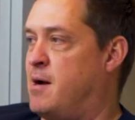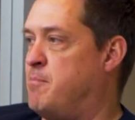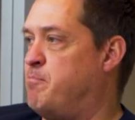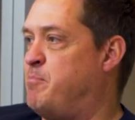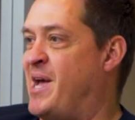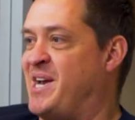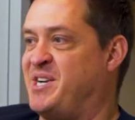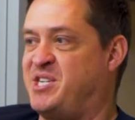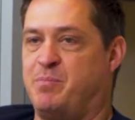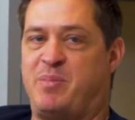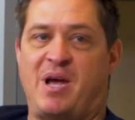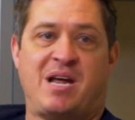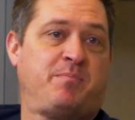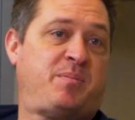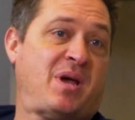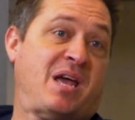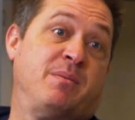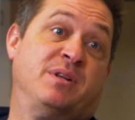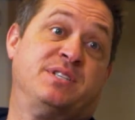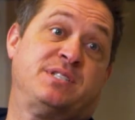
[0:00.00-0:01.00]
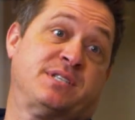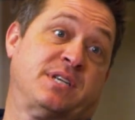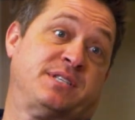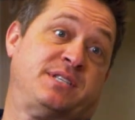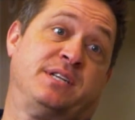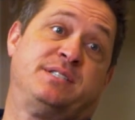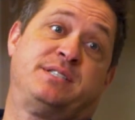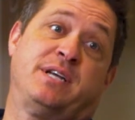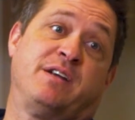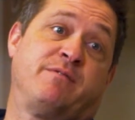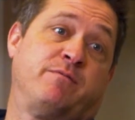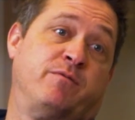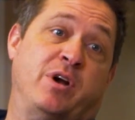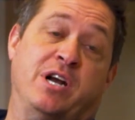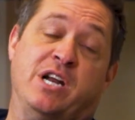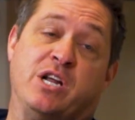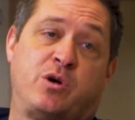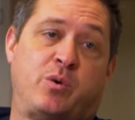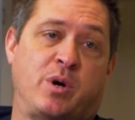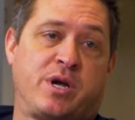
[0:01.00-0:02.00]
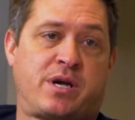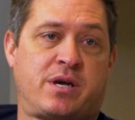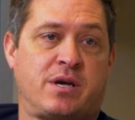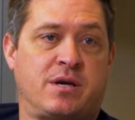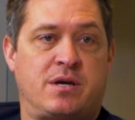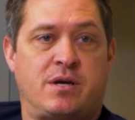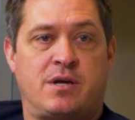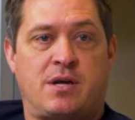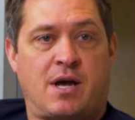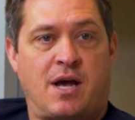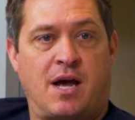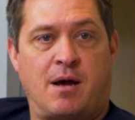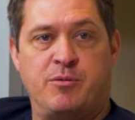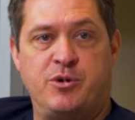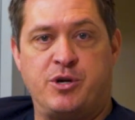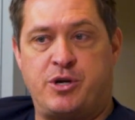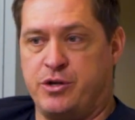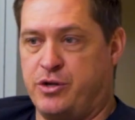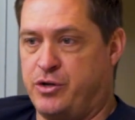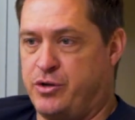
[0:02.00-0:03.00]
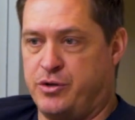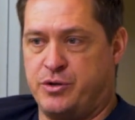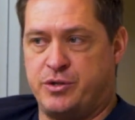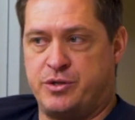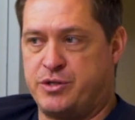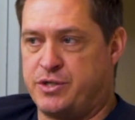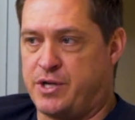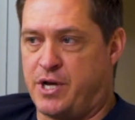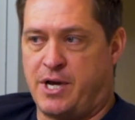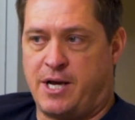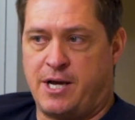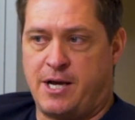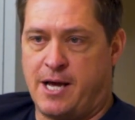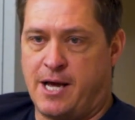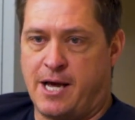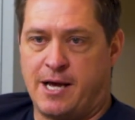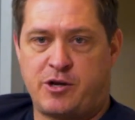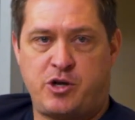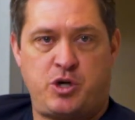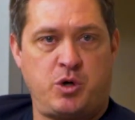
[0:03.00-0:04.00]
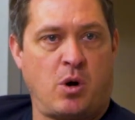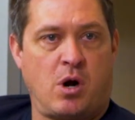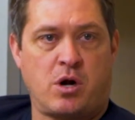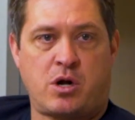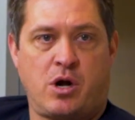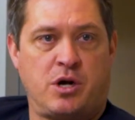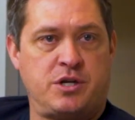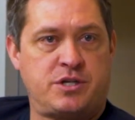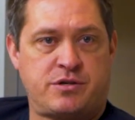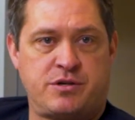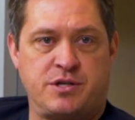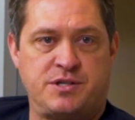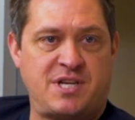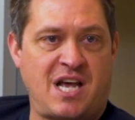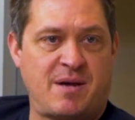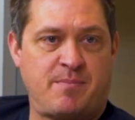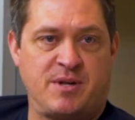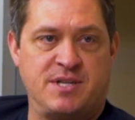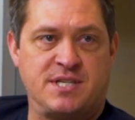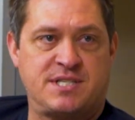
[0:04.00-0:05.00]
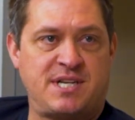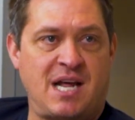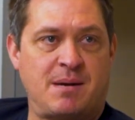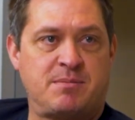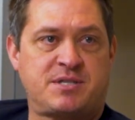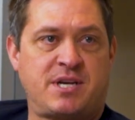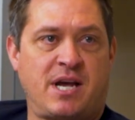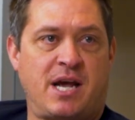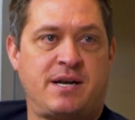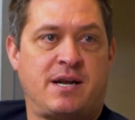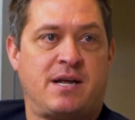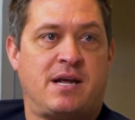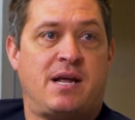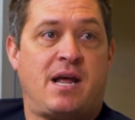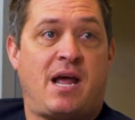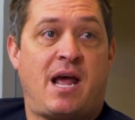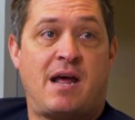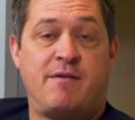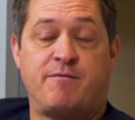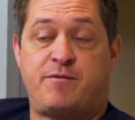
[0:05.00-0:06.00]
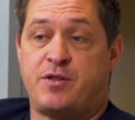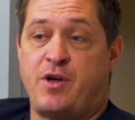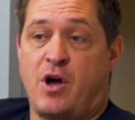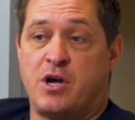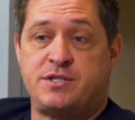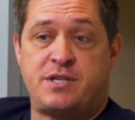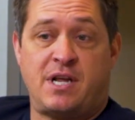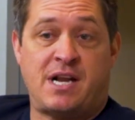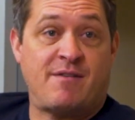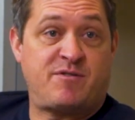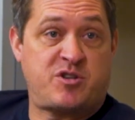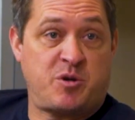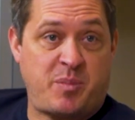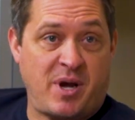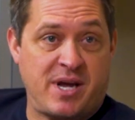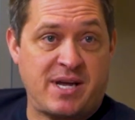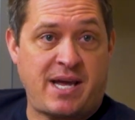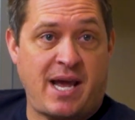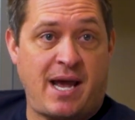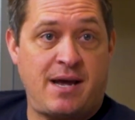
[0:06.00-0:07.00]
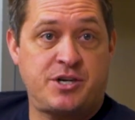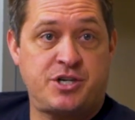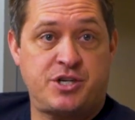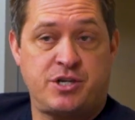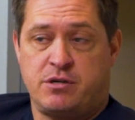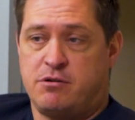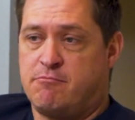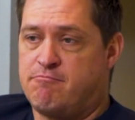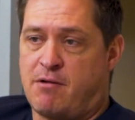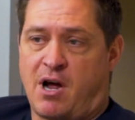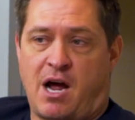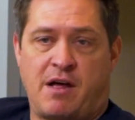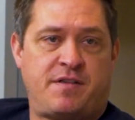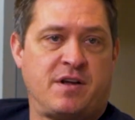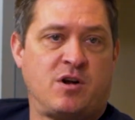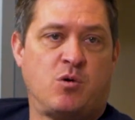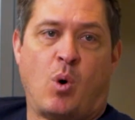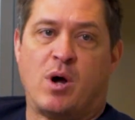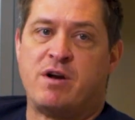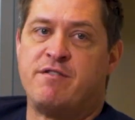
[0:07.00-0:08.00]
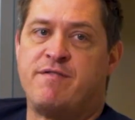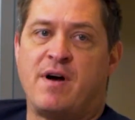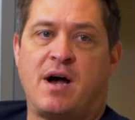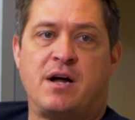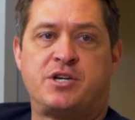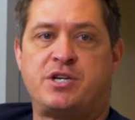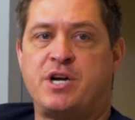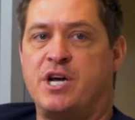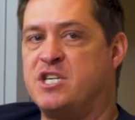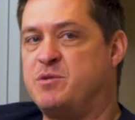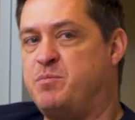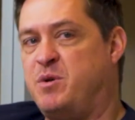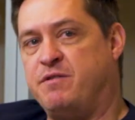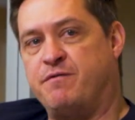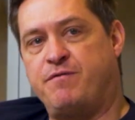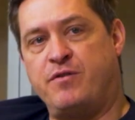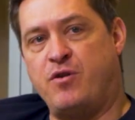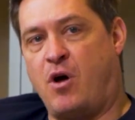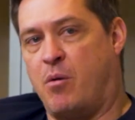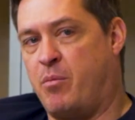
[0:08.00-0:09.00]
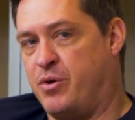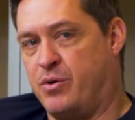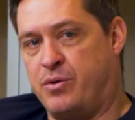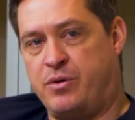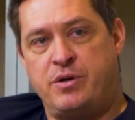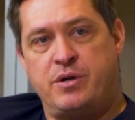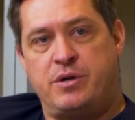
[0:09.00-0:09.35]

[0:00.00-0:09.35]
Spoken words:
Bank-to-bank payments, as I said, take really quick. You can use QR codes through Zap and SnapScan. And for those that have to pay cash, I think One Voucher has been phenomenal.